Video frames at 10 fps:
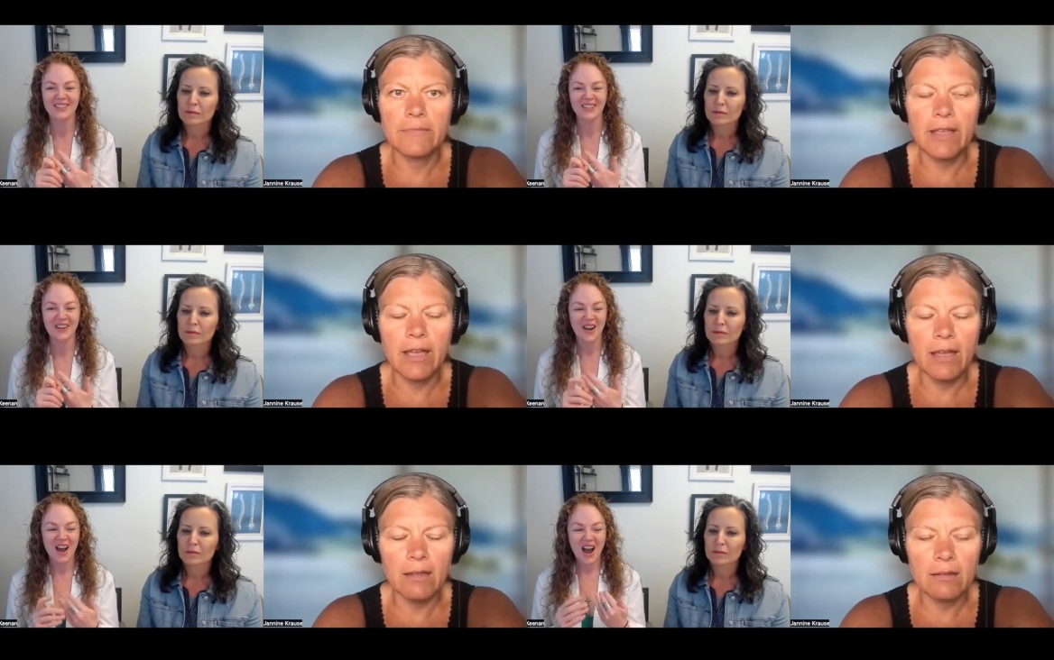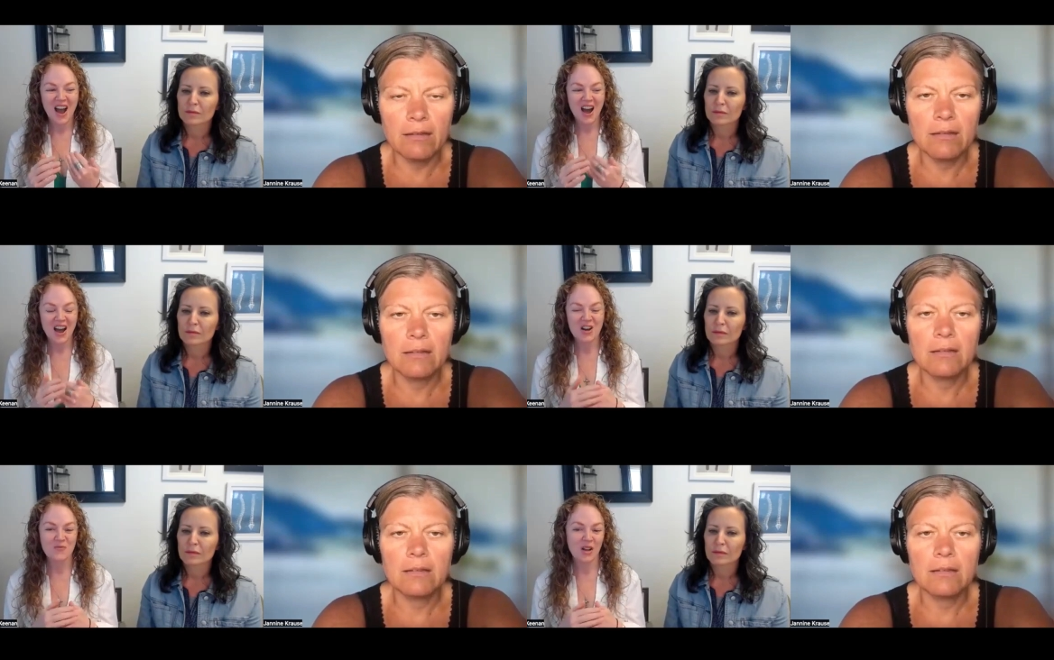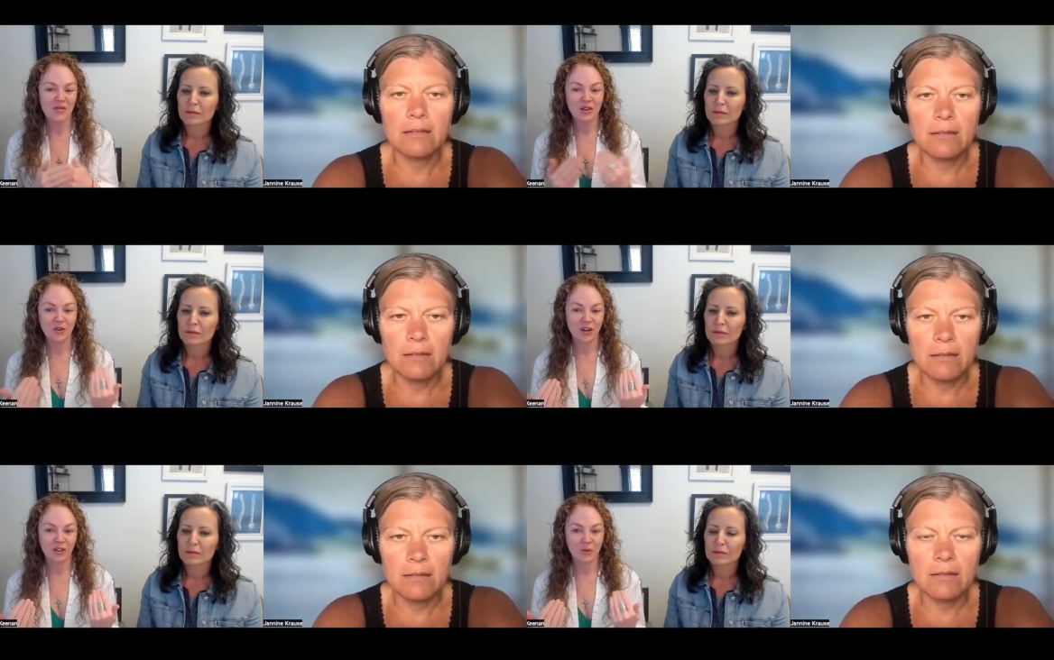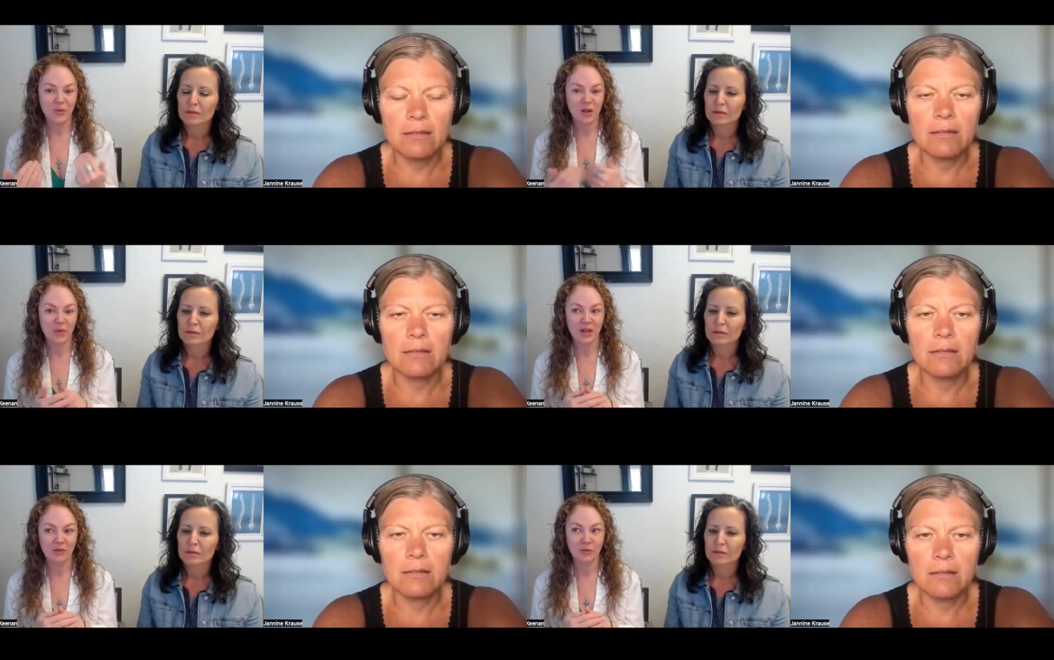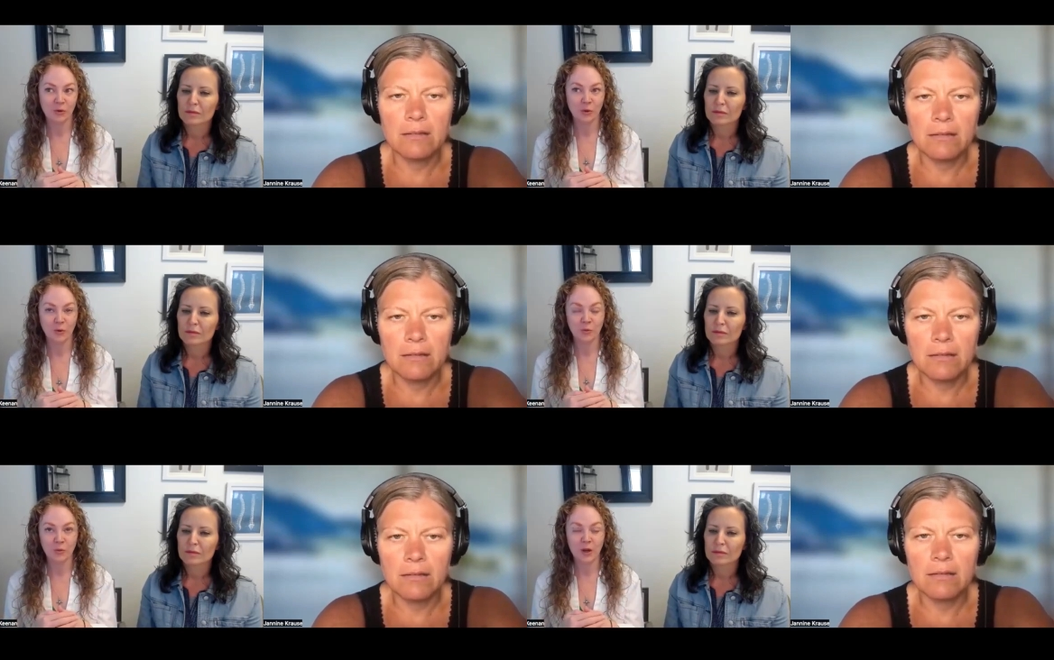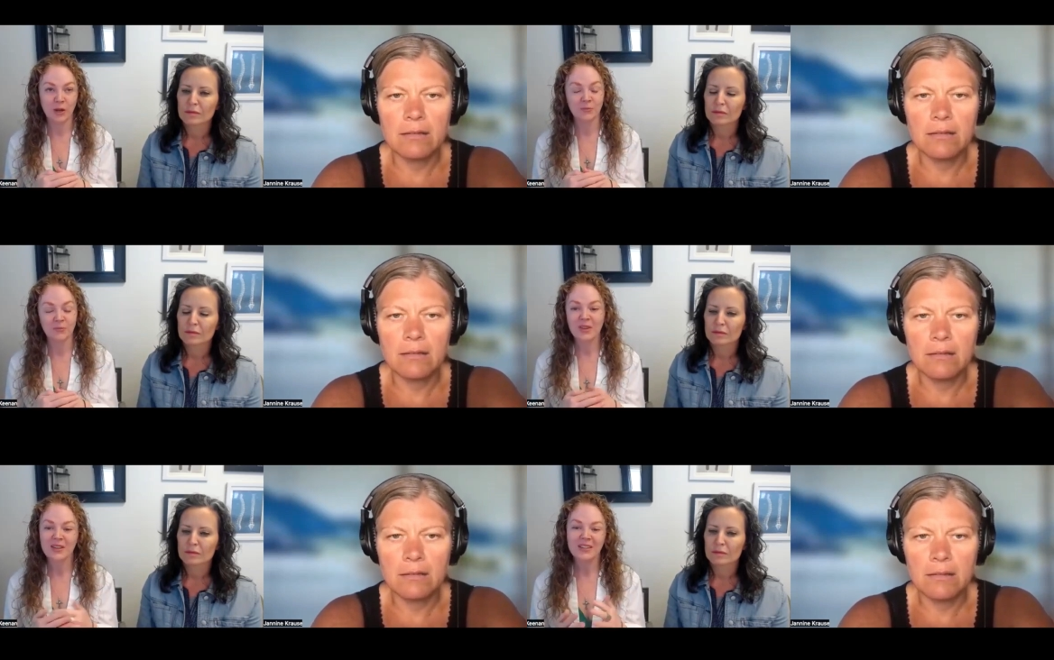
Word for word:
Speaker 1: So I've had chronic low back pain for, well,